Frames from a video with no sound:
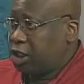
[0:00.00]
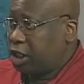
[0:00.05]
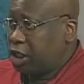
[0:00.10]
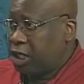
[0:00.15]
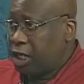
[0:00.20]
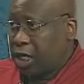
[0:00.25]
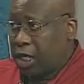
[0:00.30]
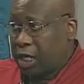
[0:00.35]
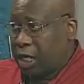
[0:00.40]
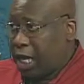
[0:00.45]
in
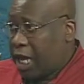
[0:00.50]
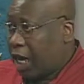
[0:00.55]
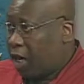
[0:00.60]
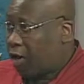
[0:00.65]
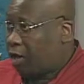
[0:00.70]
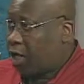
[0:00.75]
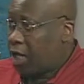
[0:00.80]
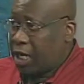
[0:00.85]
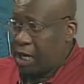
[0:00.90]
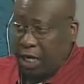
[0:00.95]
the
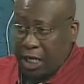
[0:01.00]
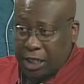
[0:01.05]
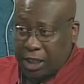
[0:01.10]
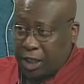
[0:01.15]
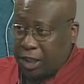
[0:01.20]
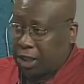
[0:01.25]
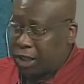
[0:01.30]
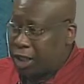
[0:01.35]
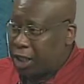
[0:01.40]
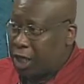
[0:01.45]

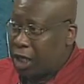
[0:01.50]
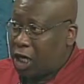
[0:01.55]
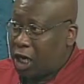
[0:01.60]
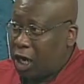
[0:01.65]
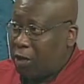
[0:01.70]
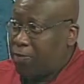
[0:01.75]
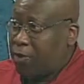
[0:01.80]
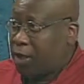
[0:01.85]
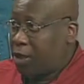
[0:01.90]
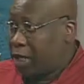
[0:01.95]
calculations or the
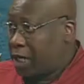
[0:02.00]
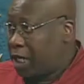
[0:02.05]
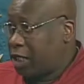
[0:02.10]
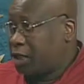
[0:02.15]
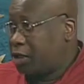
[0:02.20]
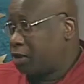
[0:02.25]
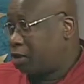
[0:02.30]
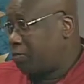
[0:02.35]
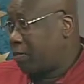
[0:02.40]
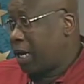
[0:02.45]

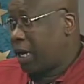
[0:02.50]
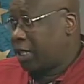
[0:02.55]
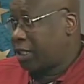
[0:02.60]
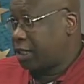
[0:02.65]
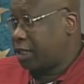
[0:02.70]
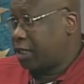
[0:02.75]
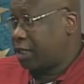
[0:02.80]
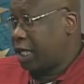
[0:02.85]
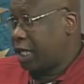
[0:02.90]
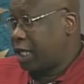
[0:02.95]
computations by the
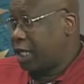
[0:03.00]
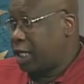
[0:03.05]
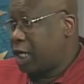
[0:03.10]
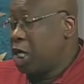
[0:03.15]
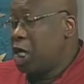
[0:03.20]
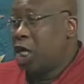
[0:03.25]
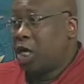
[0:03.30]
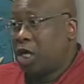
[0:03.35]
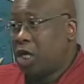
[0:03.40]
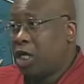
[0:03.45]
state
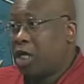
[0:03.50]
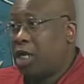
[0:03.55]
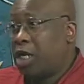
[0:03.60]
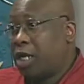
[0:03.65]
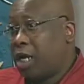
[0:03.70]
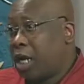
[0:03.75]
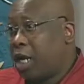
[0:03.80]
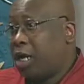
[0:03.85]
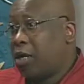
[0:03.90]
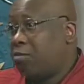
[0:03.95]
could
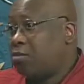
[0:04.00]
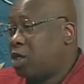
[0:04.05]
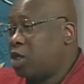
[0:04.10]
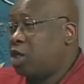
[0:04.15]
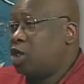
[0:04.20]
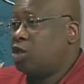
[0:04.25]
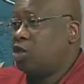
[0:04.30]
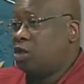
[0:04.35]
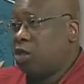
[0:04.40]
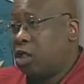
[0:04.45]

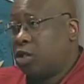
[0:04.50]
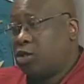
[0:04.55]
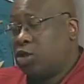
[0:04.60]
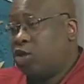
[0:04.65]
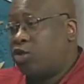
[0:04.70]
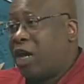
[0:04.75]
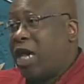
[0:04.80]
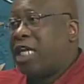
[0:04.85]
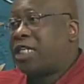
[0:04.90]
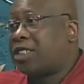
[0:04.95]

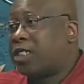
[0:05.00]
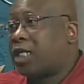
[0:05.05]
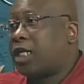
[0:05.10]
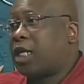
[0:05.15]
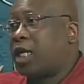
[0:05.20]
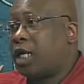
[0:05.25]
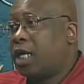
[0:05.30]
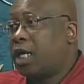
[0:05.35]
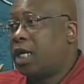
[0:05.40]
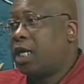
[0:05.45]

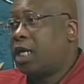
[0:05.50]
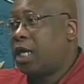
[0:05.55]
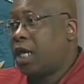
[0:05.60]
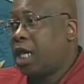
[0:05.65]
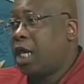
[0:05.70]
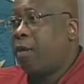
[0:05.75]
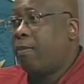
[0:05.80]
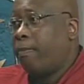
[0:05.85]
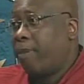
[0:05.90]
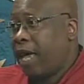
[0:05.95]
drastically
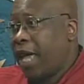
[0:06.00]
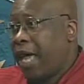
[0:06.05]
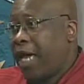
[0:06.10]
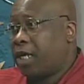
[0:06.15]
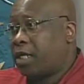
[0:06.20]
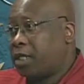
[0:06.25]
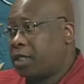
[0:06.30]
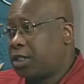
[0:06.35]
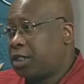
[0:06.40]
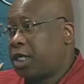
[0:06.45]

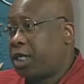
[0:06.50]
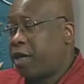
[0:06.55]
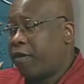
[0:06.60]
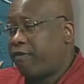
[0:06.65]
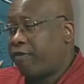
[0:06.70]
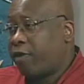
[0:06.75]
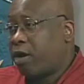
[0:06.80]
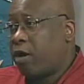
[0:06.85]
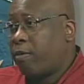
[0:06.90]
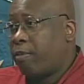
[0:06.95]
impact the city of
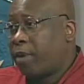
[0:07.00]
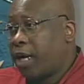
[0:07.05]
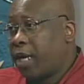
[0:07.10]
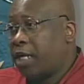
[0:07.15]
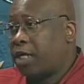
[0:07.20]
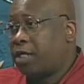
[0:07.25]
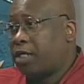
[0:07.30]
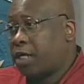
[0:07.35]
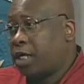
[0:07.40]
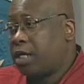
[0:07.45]

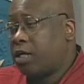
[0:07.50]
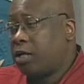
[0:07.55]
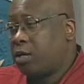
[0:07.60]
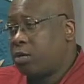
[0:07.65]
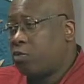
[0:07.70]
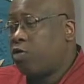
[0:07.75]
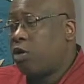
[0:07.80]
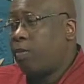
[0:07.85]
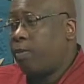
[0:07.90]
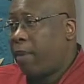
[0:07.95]
Fairbanks. And
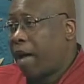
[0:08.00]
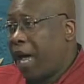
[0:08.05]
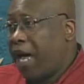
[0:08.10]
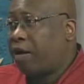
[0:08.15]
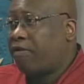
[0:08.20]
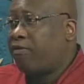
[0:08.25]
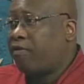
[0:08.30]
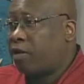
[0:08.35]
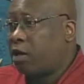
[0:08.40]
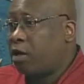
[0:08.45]
we're
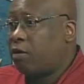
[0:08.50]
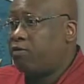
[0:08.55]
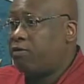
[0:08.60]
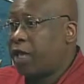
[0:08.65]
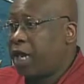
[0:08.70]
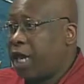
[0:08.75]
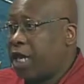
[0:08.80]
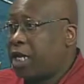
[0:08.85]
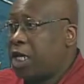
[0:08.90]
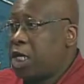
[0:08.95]
mindful of
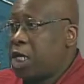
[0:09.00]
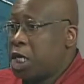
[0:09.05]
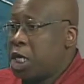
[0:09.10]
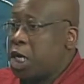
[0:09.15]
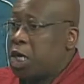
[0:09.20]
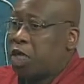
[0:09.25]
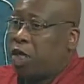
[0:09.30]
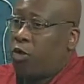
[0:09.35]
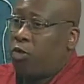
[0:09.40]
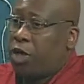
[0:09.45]
that.
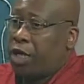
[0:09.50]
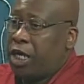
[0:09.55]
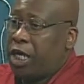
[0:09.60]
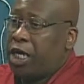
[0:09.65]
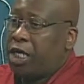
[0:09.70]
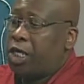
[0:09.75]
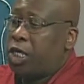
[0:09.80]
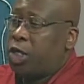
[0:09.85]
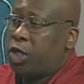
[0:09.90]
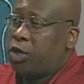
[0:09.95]
So we
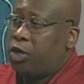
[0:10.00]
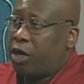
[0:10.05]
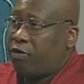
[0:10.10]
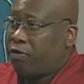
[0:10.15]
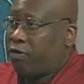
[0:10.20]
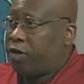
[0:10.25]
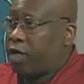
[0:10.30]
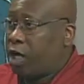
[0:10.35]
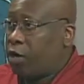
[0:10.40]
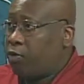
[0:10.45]
need to do
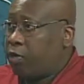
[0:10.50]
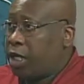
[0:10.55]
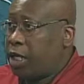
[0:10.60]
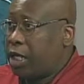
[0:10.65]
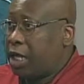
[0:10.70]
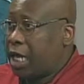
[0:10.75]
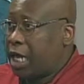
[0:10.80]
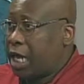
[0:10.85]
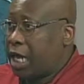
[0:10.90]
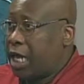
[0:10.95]
everything we
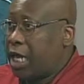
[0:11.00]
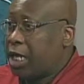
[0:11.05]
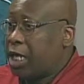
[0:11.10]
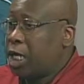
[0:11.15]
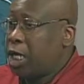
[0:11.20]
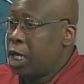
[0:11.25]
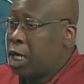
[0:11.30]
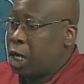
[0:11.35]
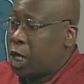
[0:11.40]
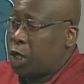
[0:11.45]
can
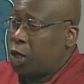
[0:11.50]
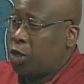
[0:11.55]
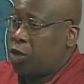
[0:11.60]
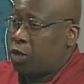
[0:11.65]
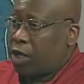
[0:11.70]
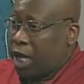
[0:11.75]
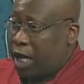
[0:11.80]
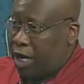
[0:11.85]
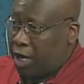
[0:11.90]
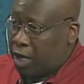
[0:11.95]
to
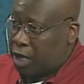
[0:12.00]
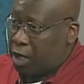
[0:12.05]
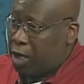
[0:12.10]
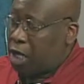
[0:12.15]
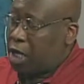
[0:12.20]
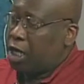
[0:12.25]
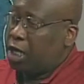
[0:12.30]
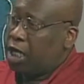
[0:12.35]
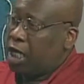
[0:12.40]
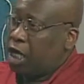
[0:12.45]
kind of
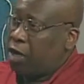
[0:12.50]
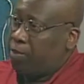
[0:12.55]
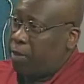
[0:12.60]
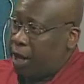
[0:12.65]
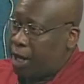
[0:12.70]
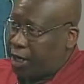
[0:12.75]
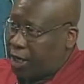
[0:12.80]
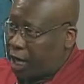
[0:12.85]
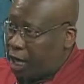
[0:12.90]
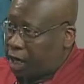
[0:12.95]
keep
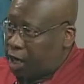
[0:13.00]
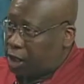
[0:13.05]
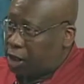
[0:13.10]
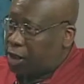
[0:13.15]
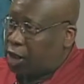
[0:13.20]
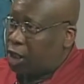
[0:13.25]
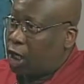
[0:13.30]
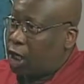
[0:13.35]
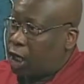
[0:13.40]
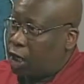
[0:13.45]
our dollars
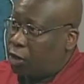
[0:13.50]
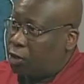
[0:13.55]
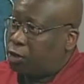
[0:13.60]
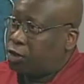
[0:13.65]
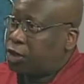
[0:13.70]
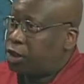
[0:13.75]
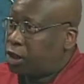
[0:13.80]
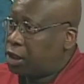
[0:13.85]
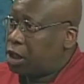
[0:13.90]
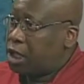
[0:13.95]

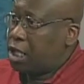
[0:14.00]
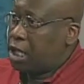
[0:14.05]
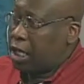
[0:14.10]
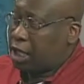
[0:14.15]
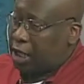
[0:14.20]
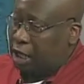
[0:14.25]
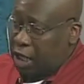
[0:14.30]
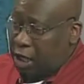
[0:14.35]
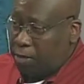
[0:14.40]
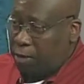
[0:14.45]
close,
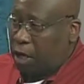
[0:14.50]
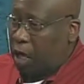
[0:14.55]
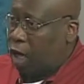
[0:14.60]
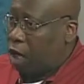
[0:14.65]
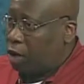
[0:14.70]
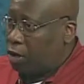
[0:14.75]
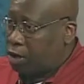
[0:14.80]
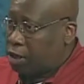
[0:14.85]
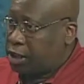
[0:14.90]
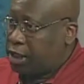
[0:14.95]
keep
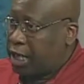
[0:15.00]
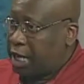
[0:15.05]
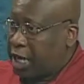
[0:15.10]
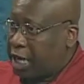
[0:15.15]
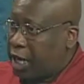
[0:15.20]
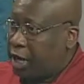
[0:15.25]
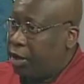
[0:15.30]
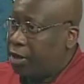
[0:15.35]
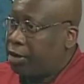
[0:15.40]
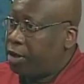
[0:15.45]
costs
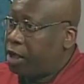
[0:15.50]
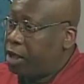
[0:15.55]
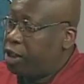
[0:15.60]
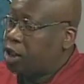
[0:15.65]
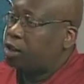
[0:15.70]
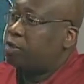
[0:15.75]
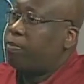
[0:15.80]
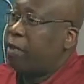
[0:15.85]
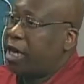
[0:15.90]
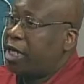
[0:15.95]
down,
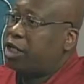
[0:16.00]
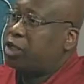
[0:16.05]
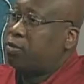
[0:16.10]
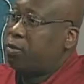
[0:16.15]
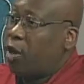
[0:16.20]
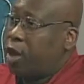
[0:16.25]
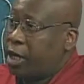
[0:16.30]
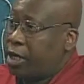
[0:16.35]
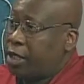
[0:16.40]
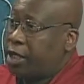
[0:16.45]
just make
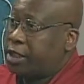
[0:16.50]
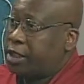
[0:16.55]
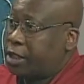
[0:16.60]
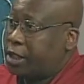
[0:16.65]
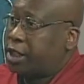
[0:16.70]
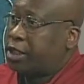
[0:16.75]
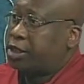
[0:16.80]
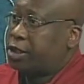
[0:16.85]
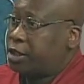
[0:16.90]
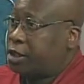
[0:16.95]
smart
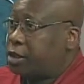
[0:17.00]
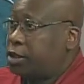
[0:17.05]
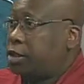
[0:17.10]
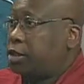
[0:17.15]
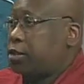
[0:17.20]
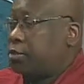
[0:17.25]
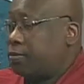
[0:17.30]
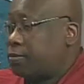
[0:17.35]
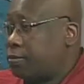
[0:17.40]
decisions.